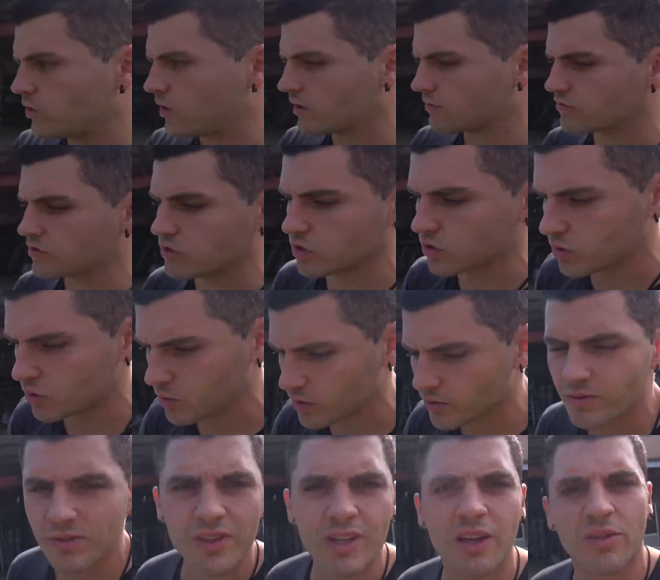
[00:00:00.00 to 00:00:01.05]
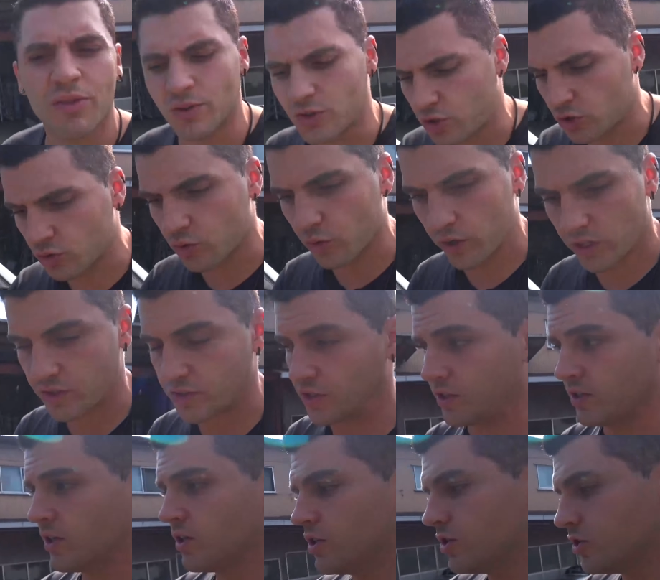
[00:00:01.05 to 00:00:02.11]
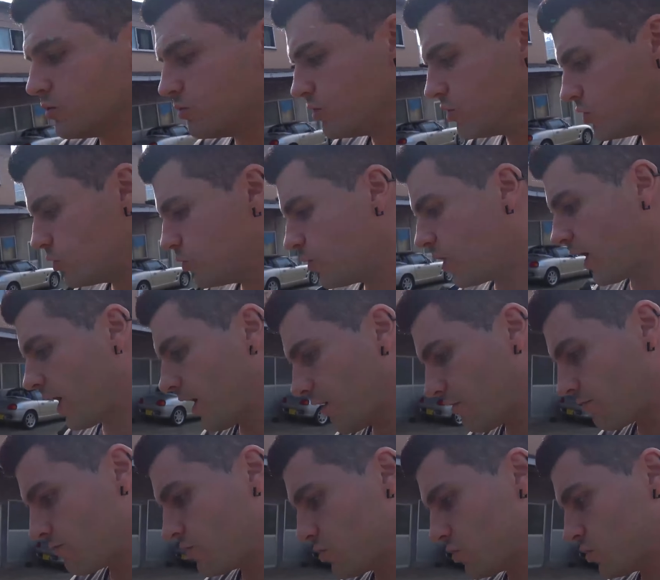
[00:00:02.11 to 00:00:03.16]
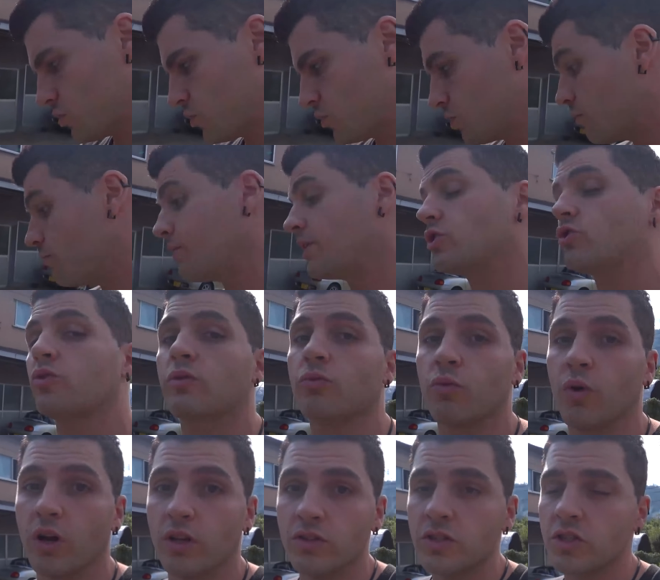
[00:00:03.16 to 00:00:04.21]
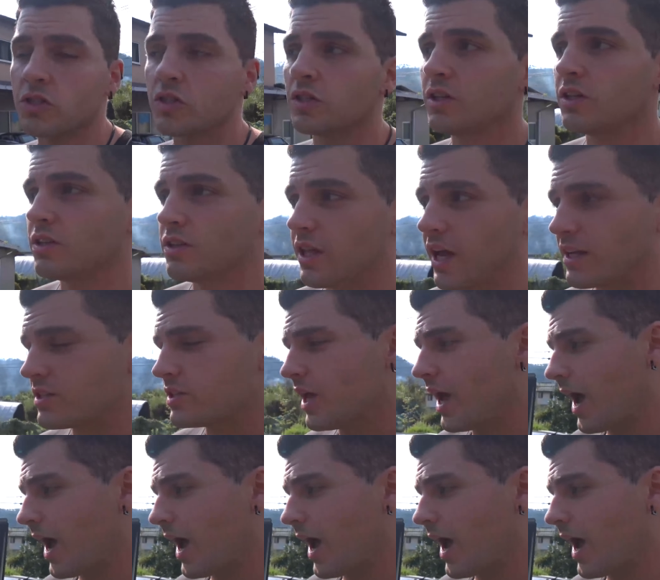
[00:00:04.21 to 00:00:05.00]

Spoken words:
you have to do, nothing too crazy. You do have to make sure it runs. That's